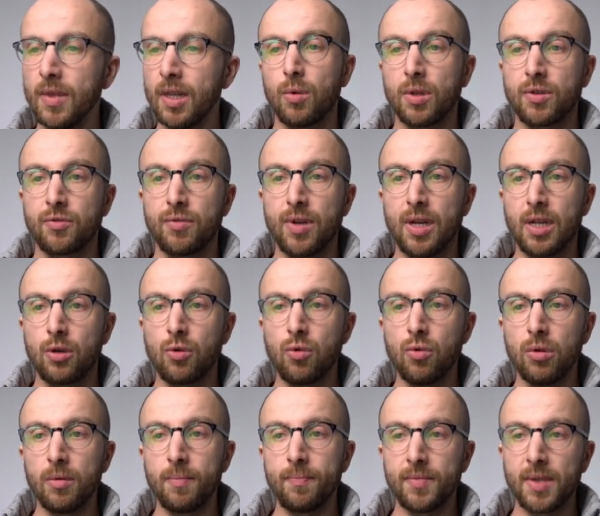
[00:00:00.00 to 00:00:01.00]
Now what's really
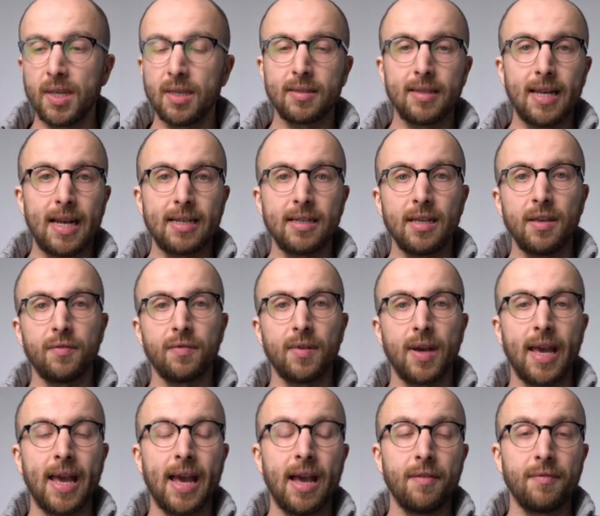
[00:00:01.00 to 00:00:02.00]
cool is that if
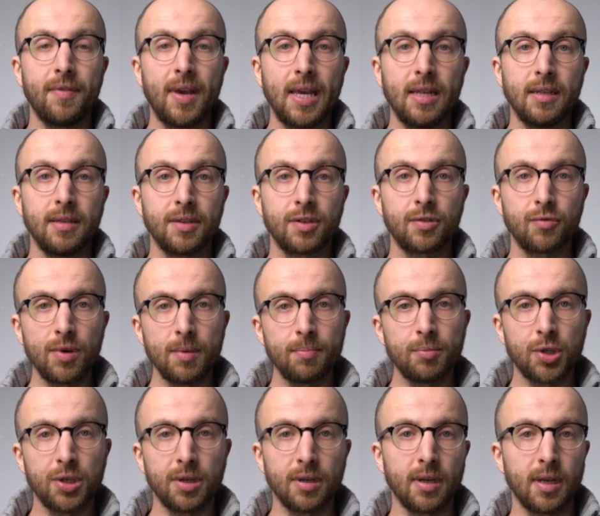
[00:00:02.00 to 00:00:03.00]
I have a
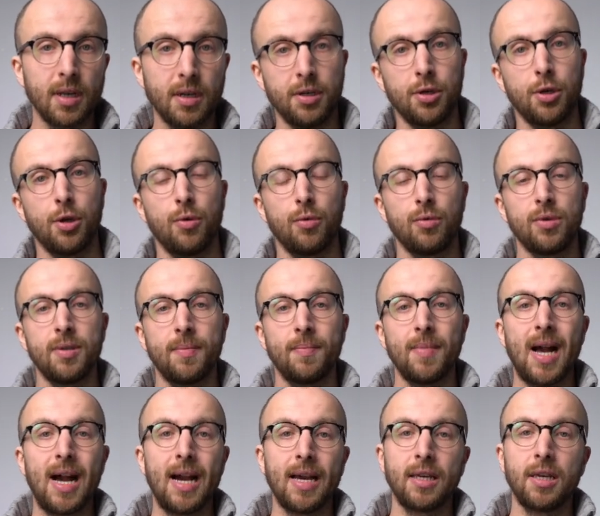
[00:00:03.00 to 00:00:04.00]
description in a node,
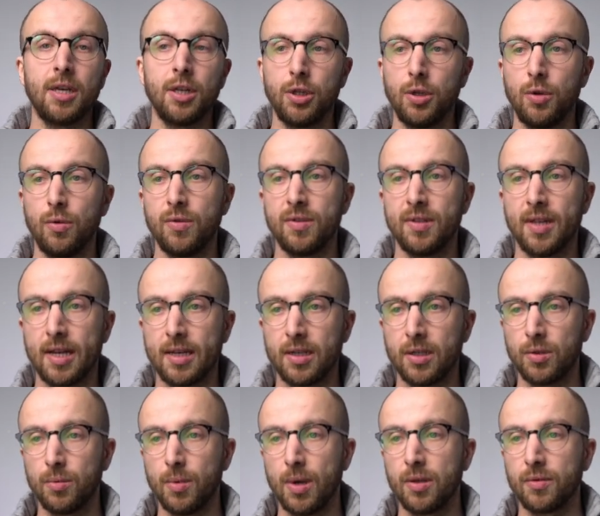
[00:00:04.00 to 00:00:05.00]
I can use that
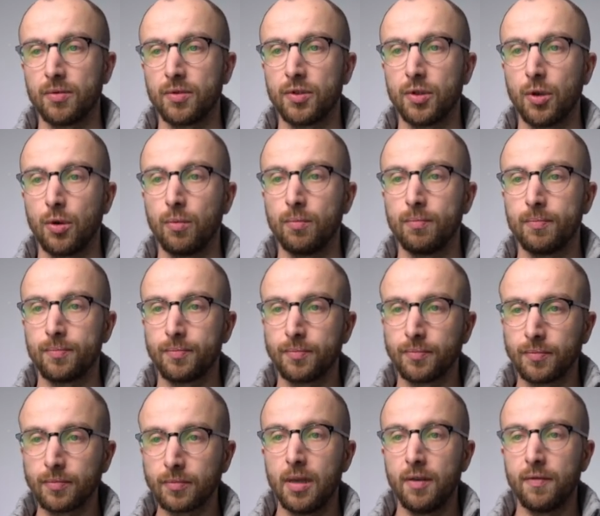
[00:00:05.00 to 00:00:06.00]
as well. So
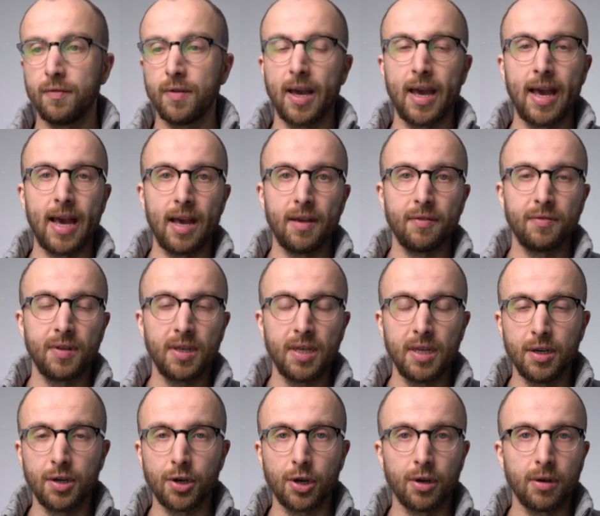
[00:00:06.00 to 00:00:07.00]
if I have
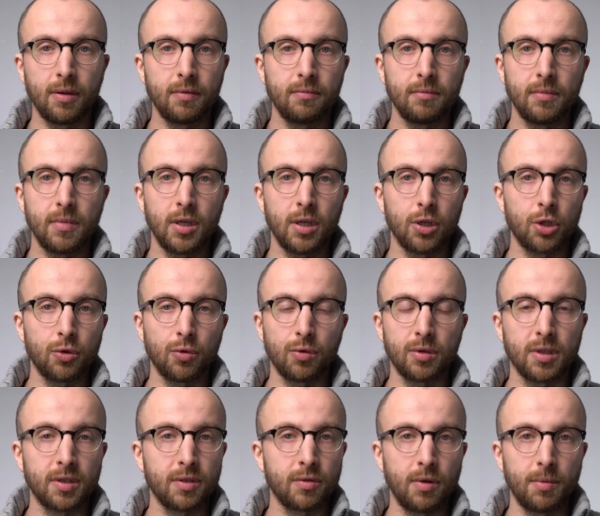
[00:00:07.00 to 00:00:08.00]
here a
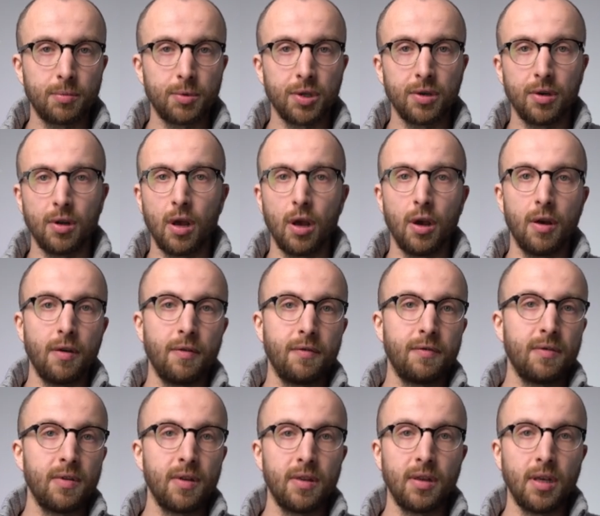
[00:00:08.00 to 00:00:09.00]
short description
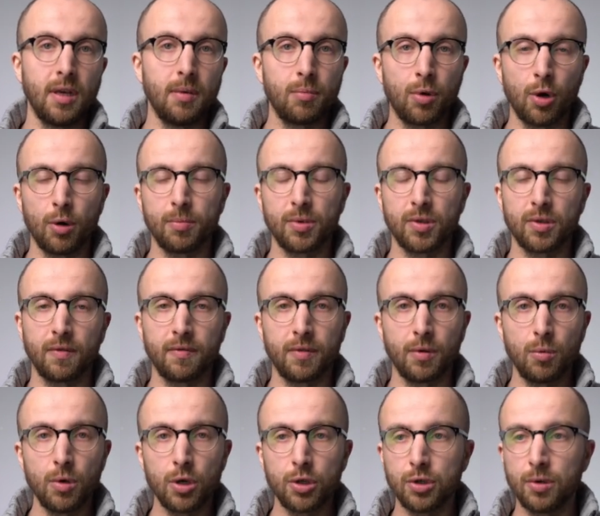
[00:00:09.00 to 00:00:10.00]
of the purpose of
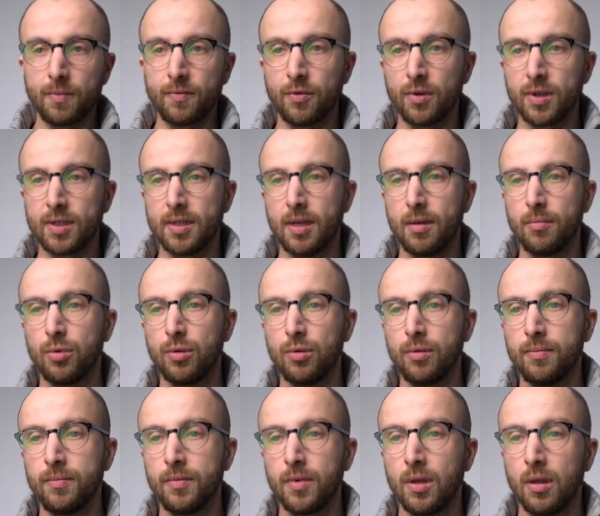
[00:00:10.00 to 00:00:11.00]
the workshop, for
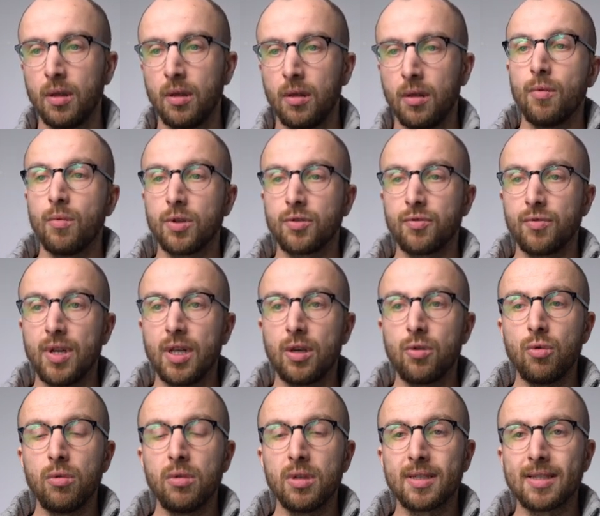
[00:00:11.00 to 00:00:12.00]
example, what's really
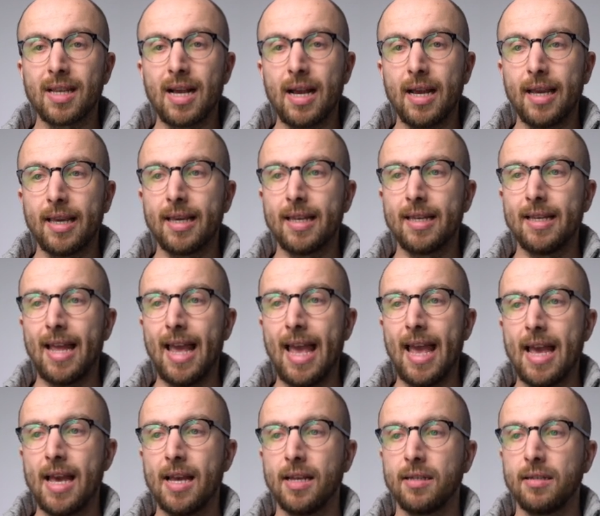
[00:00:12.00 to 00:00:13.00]
cool is I can
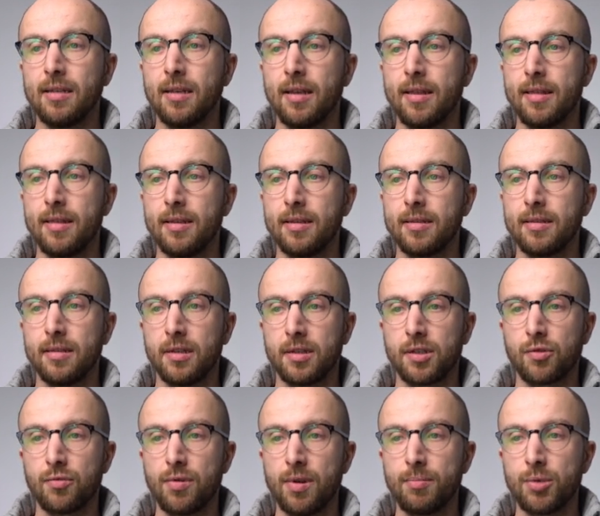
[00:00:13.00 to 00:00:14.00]
add this
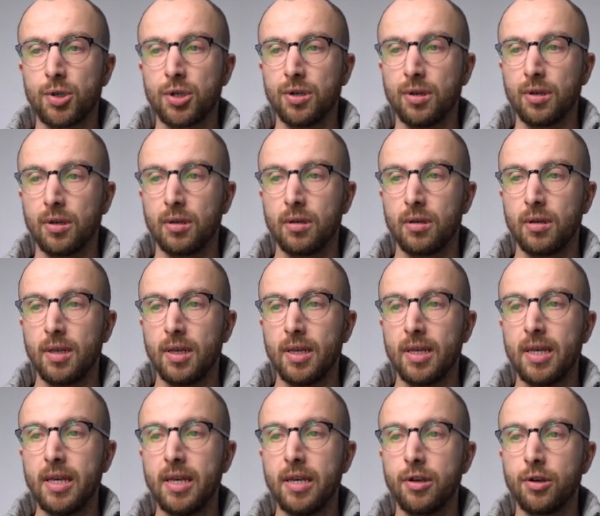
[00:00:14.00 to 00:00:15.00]
description
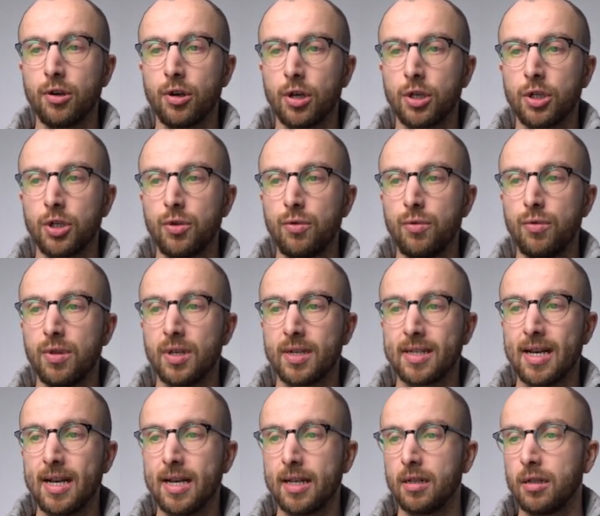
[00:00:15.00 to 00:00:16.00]
here to the
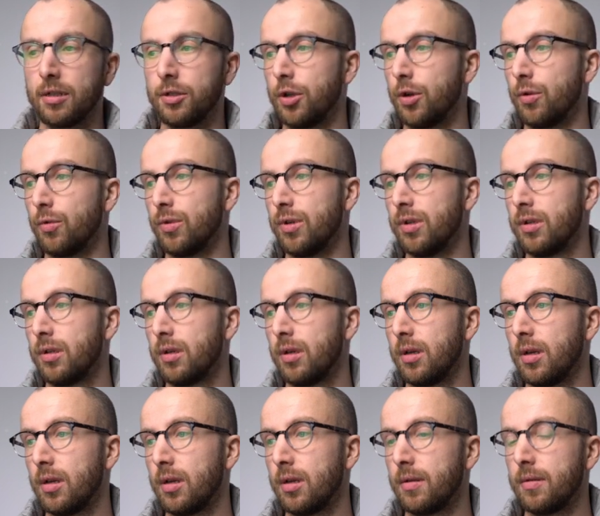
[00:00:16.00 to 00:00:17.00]
title node,
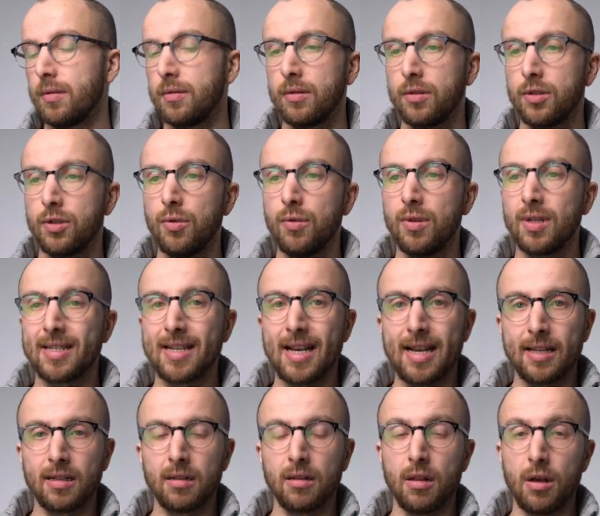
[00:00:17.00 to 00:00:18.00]
to the
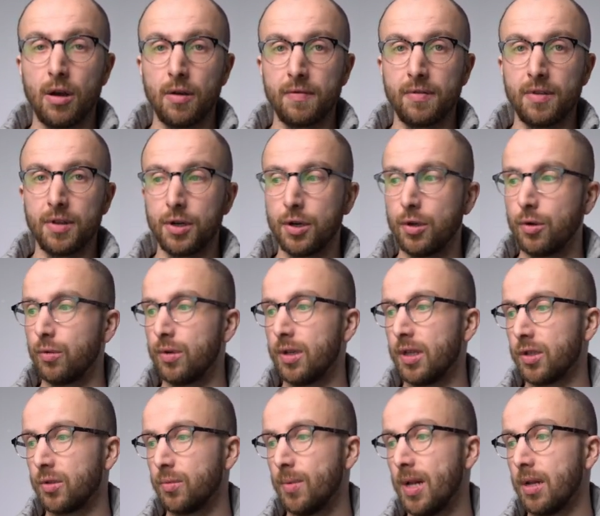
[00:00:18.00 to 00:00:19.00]
title of the
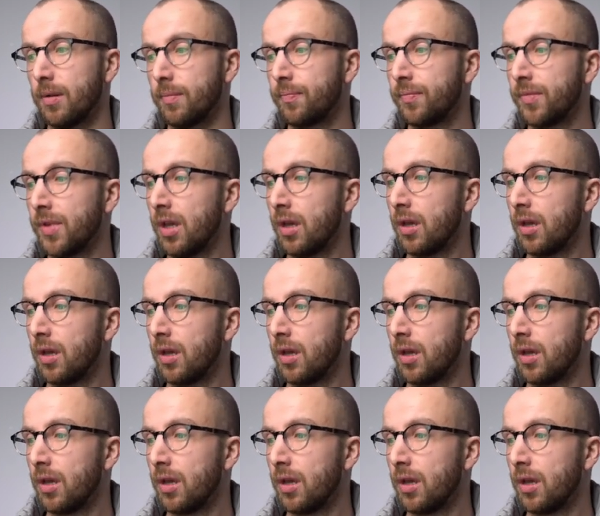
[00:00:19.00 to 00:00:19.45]
node as well.